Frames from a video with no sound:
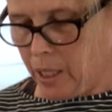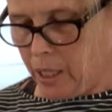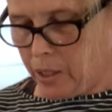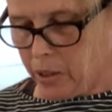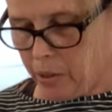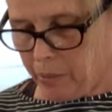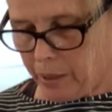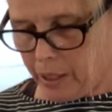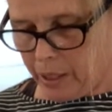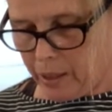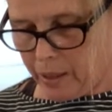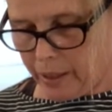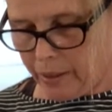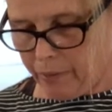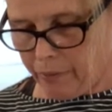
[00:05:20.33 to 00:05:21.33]
So I'm going to
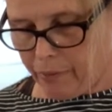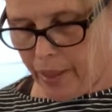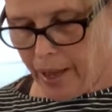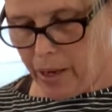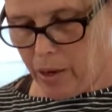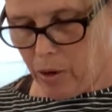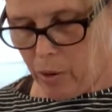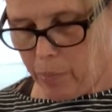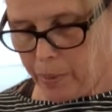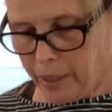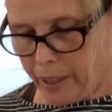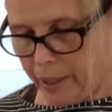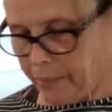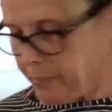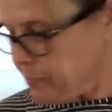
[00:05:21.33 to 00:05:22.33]
leave that opening